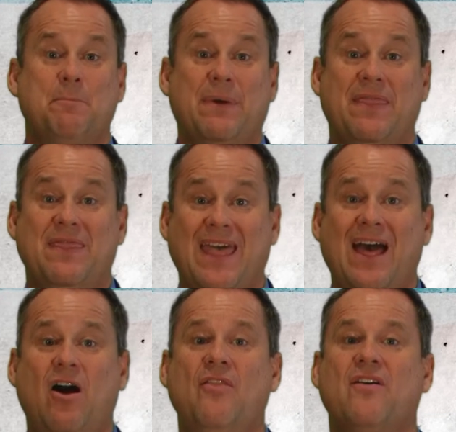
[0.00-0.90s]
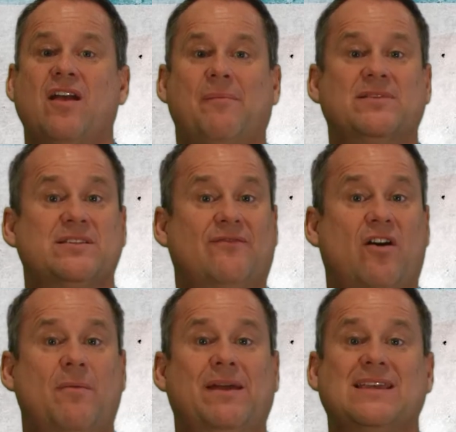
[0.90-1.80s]
But now the government's
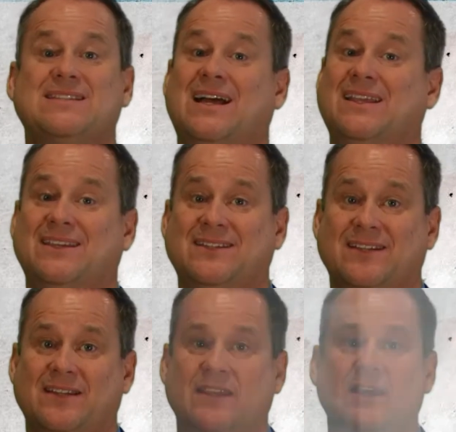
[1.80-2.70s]
involvement has not ended.